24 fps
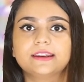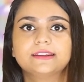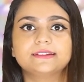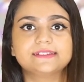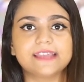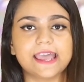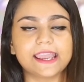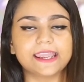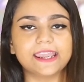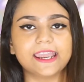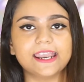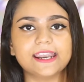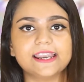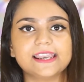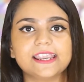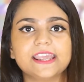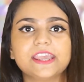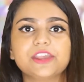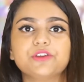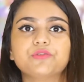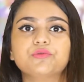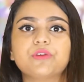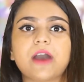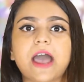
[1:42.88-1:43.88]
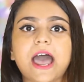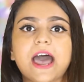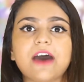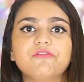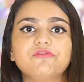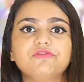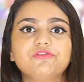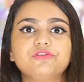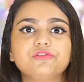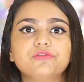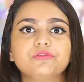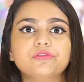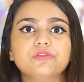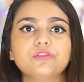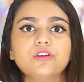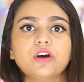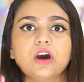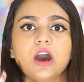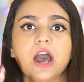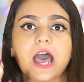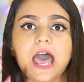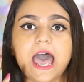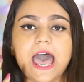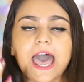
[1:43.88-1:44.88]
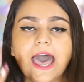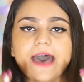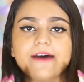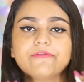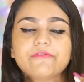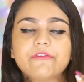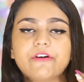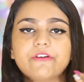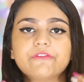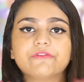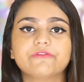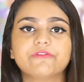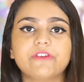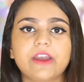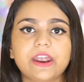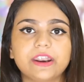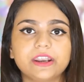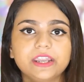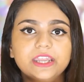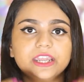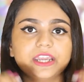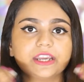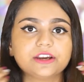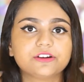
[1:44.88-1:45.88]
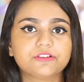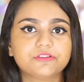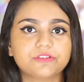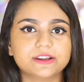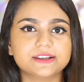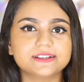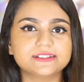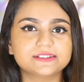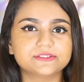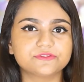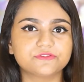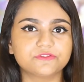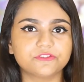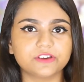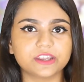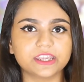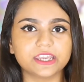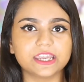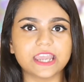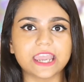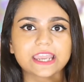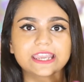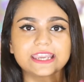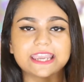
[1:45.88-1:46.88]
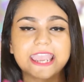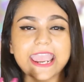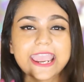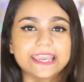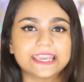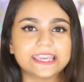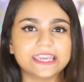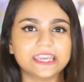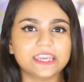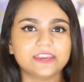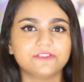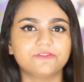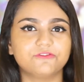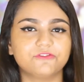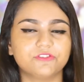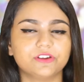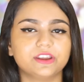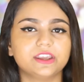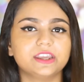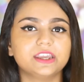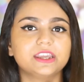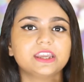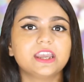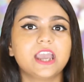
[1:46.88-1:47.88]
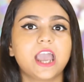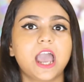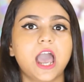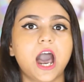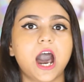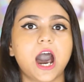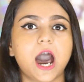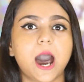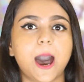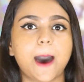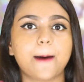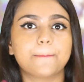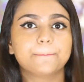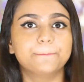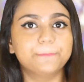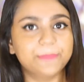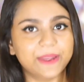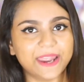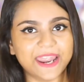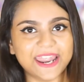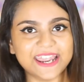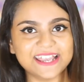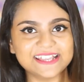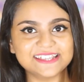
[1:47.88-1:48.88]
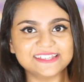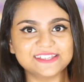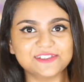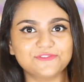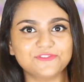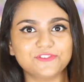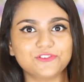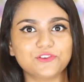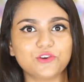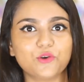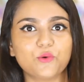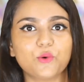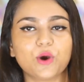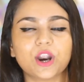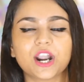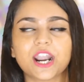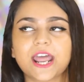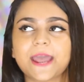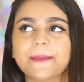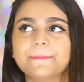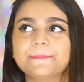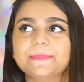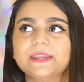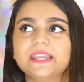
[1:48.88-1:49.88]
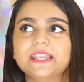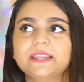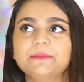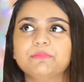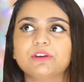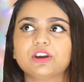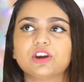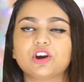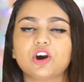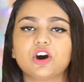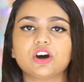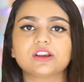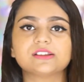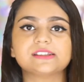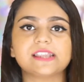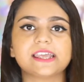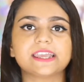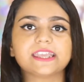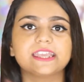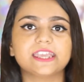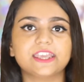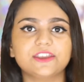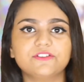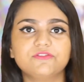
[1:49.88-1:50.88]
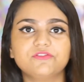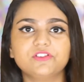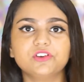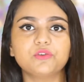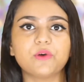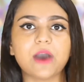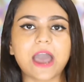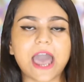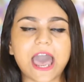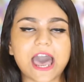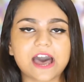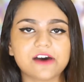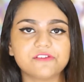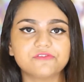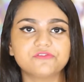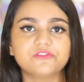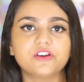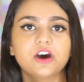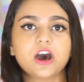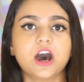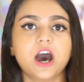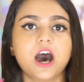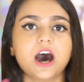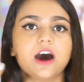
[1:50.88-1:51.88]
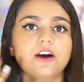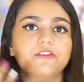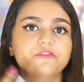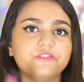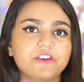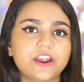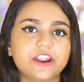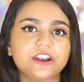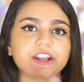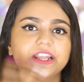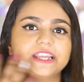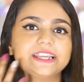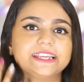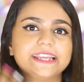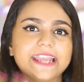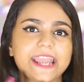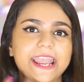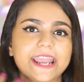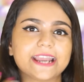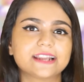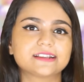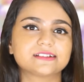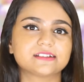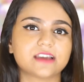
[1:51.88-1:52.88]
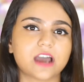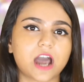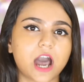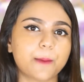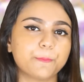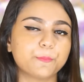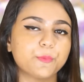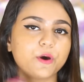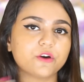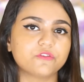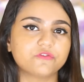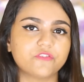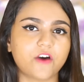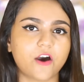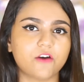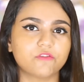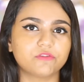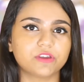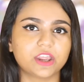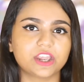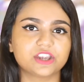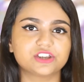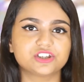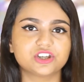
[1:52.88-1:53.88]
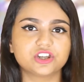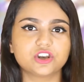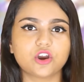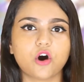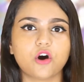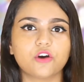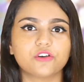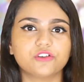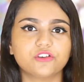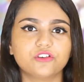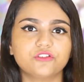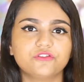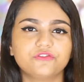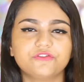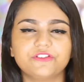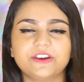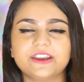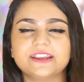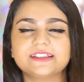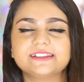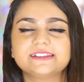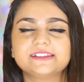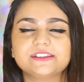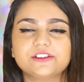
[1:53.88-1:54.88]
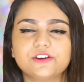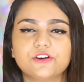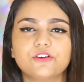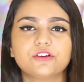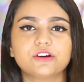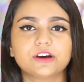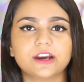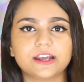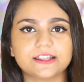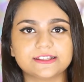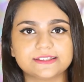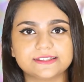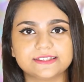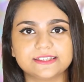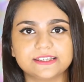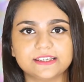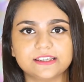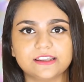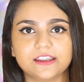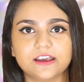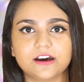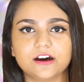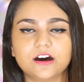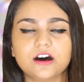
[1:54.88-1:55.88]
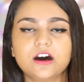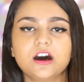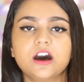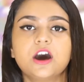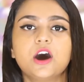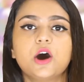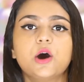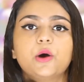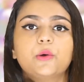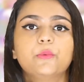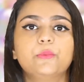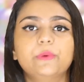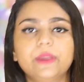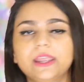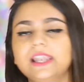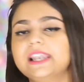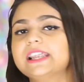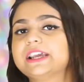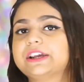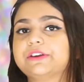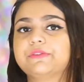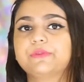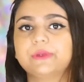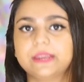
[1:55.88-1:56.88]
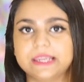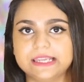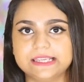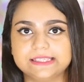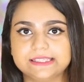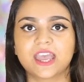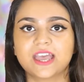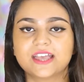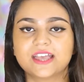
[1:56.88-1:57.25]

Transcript: Secondly, you have to have a very crease-free and cakey-free base, if you know what I mean, because like if you have a very caked up foundation on your face, your concealer will crease.